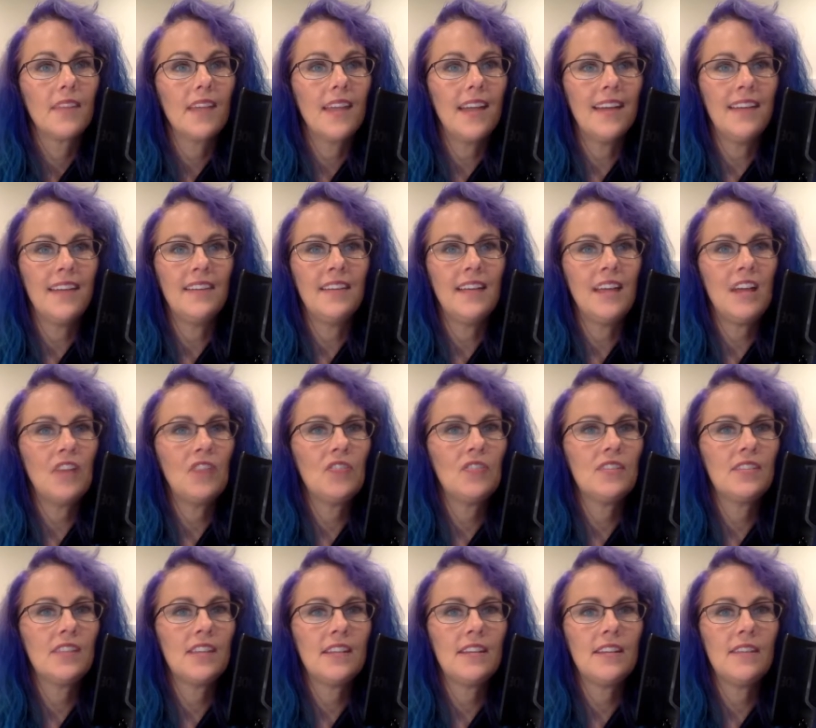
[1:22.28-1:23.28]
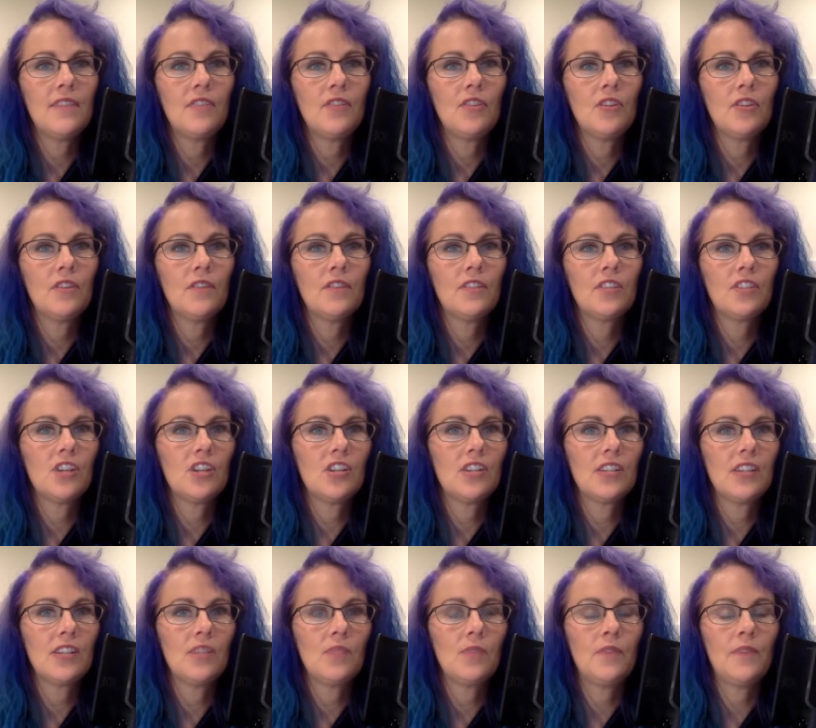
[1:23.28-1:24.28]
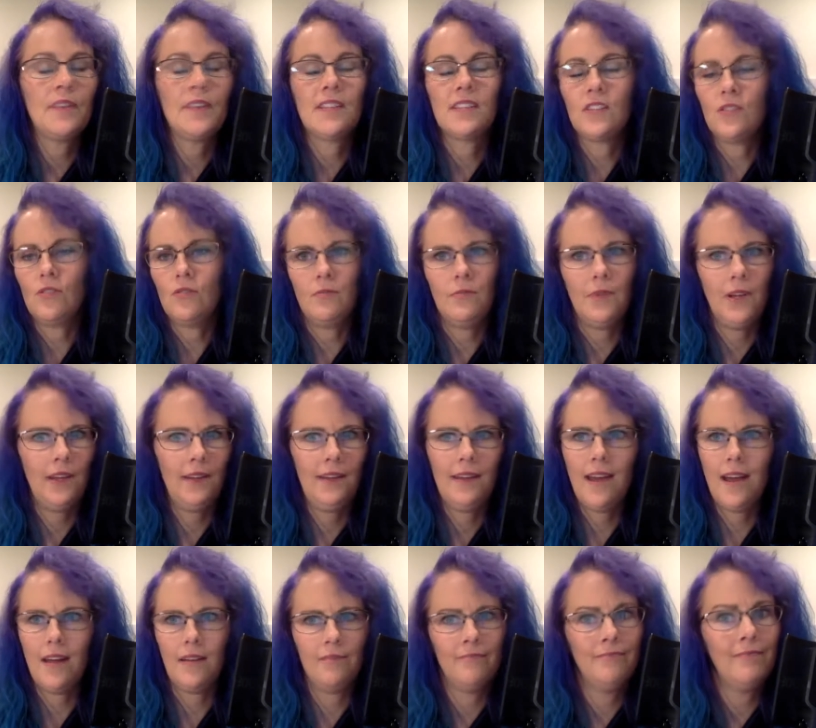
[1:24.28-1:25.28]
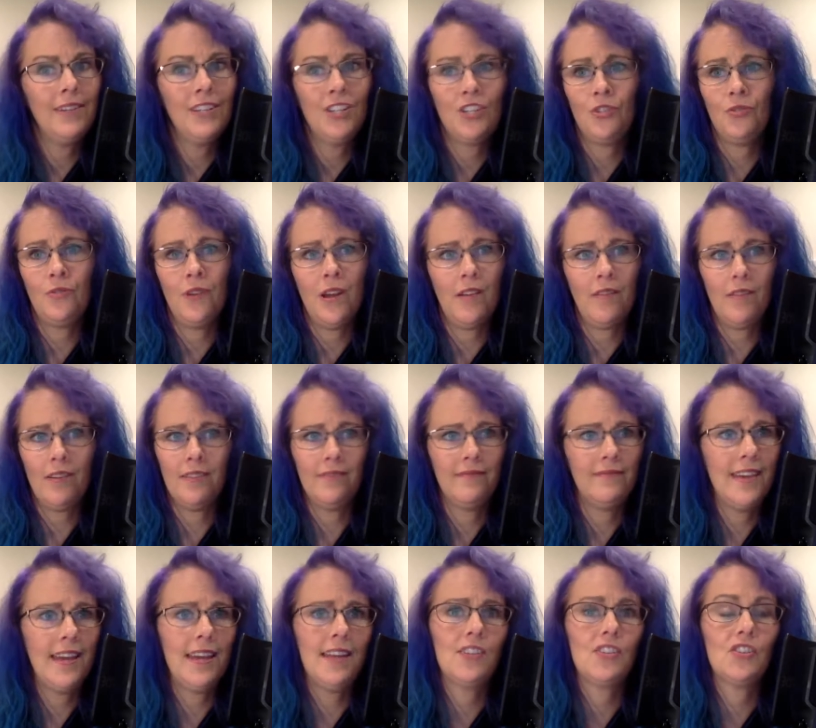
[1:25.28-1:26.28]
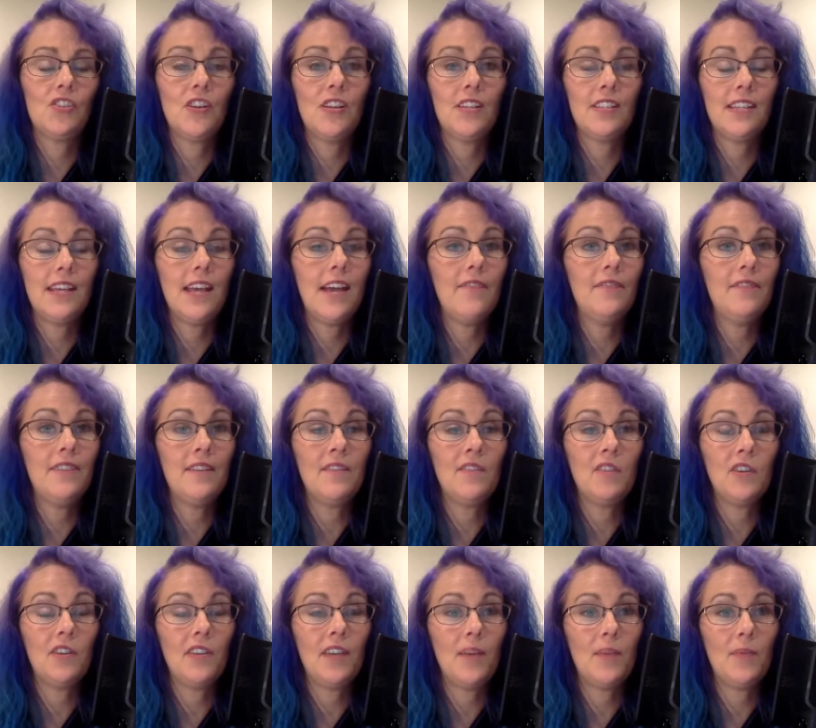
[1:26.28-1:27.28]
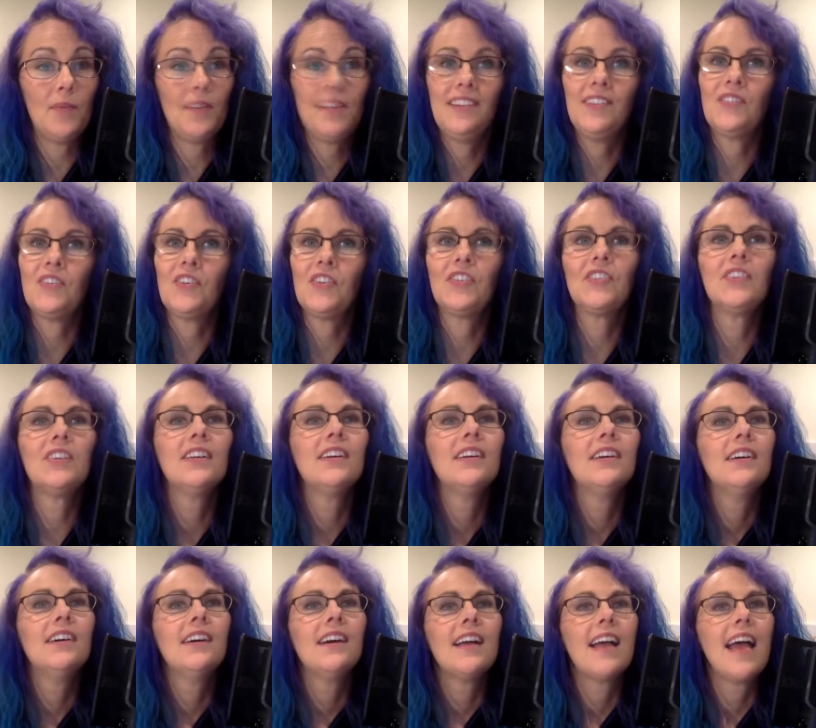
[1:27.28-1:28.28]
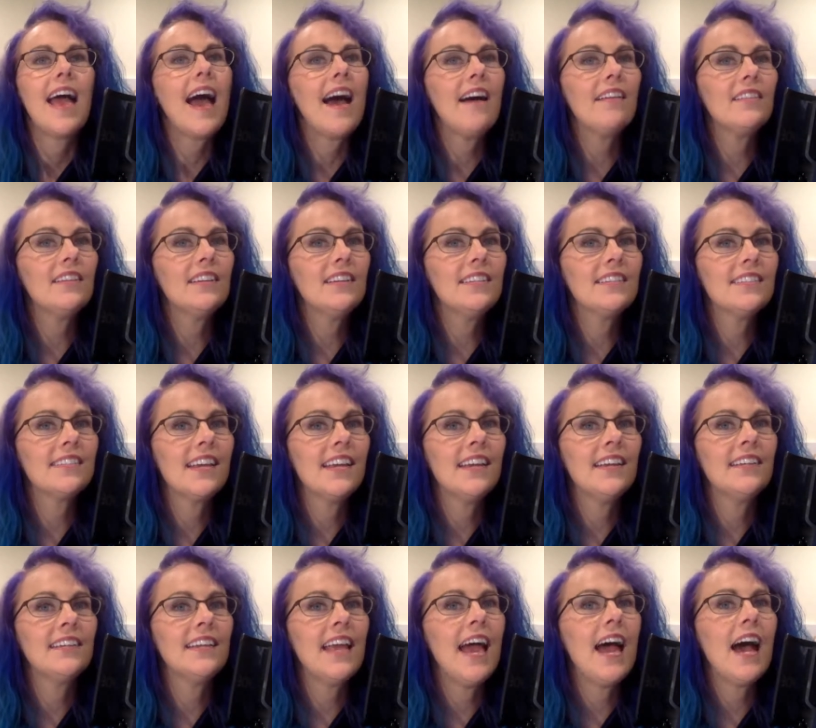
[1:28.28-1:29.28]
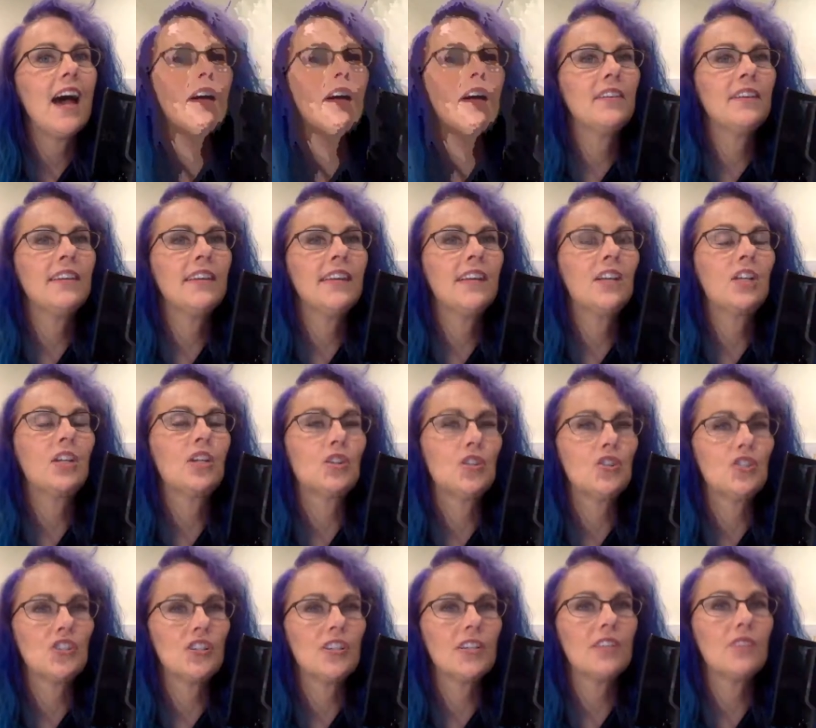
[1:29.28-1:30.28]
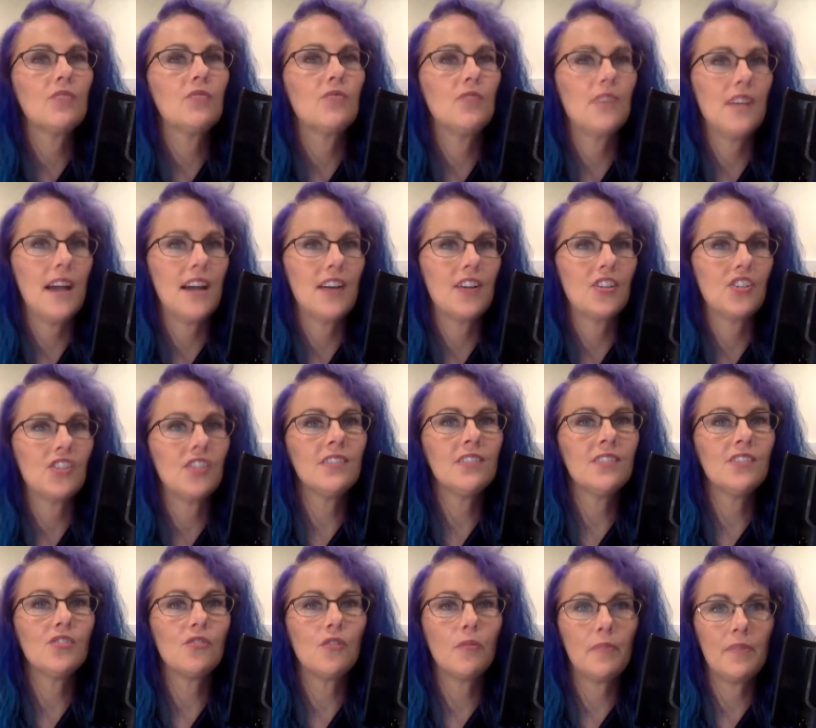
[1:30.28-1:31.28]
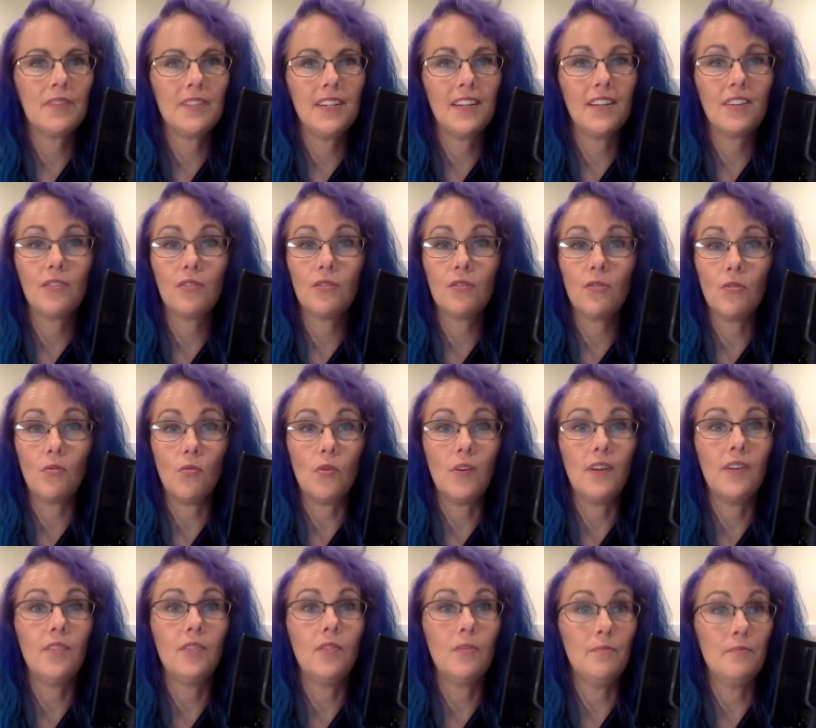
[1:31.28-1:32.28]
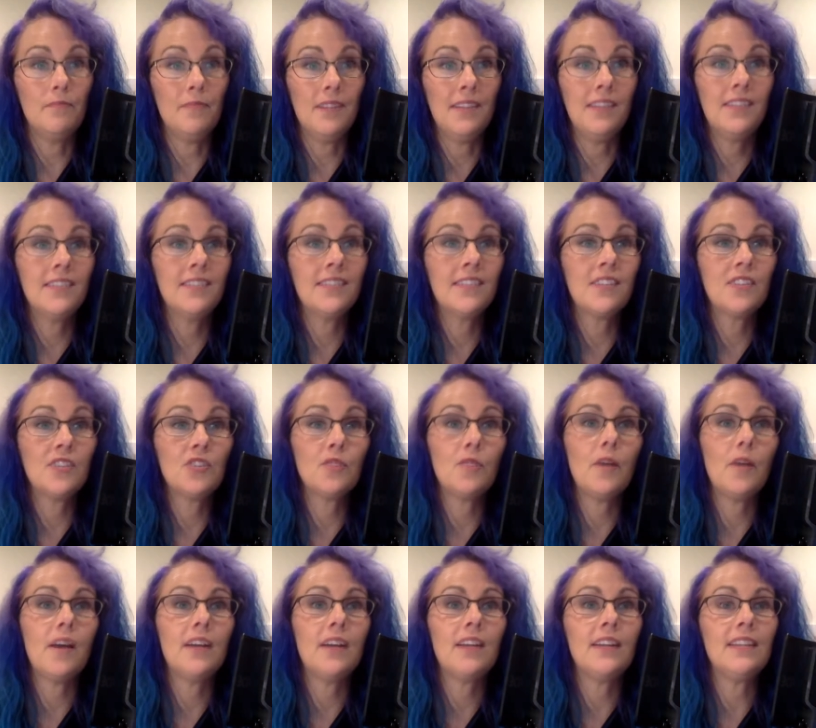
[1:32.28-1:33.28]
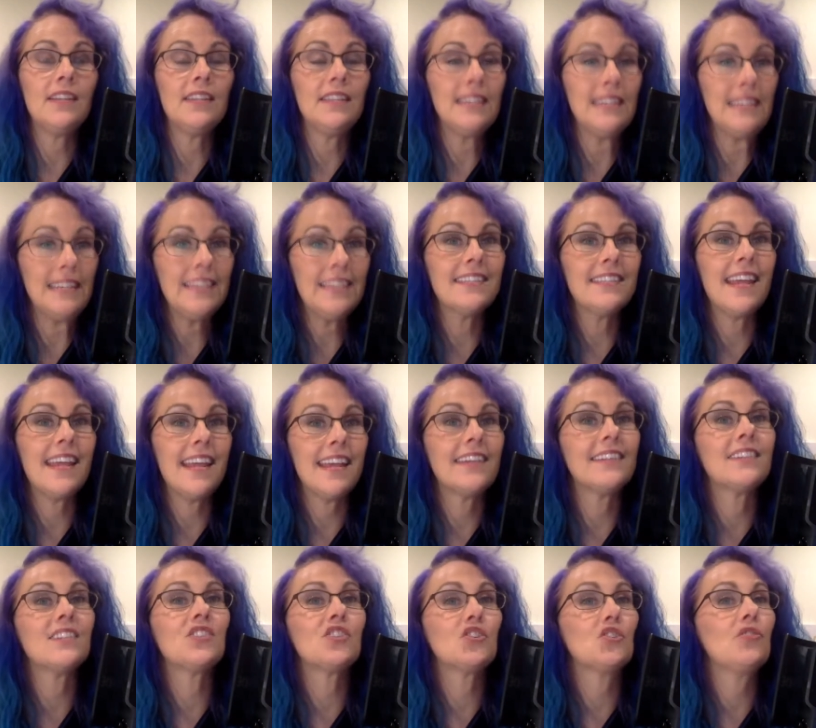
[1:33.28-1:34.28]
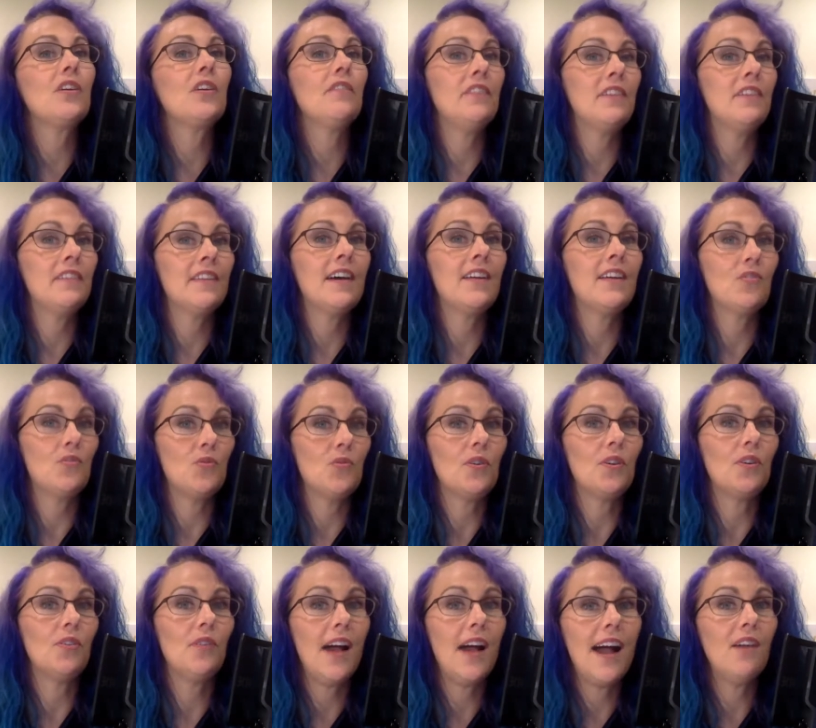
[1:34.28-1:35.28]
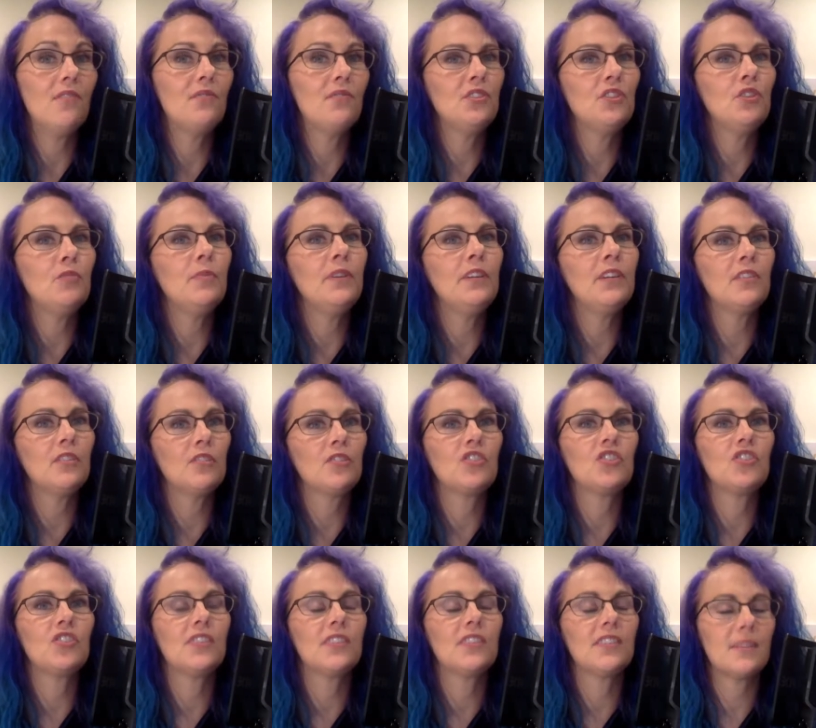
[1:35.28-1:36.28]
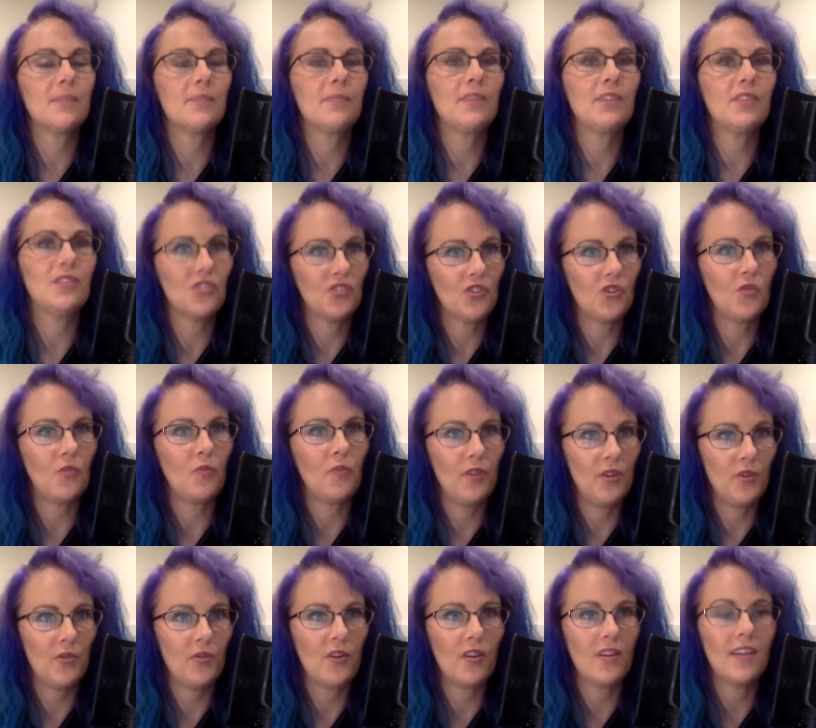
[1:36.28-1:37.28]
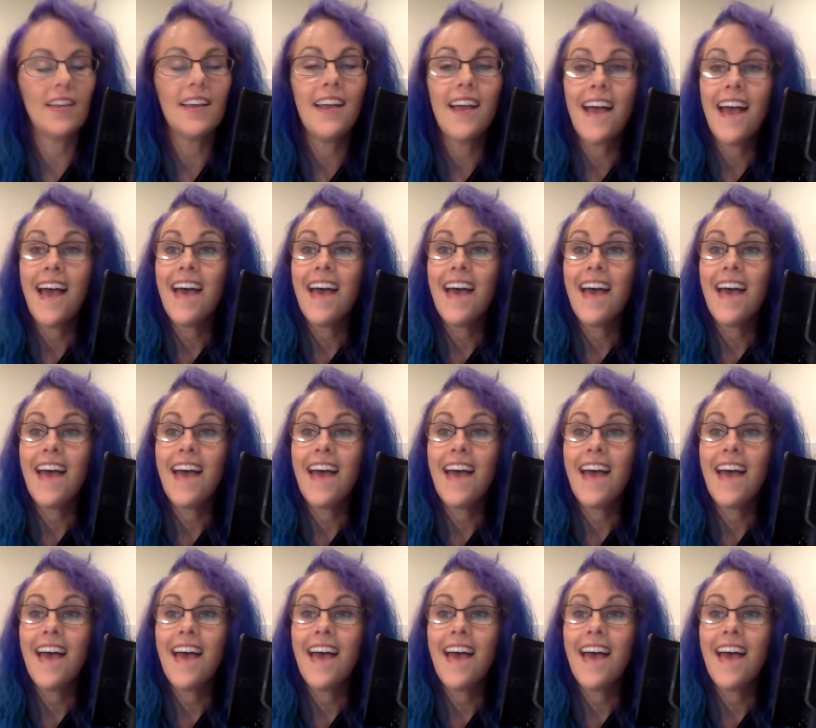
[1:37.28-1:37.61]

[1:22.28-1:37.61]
And Erin saying, never heard of the star sign one. That's new to me. Yeah, me too, Erin. That is crazy. I've never heard that one either. Allie is saying, having an allergic reaction to a particular oil means that your body needs and is craving that oil. How can you be allergic to something so pure?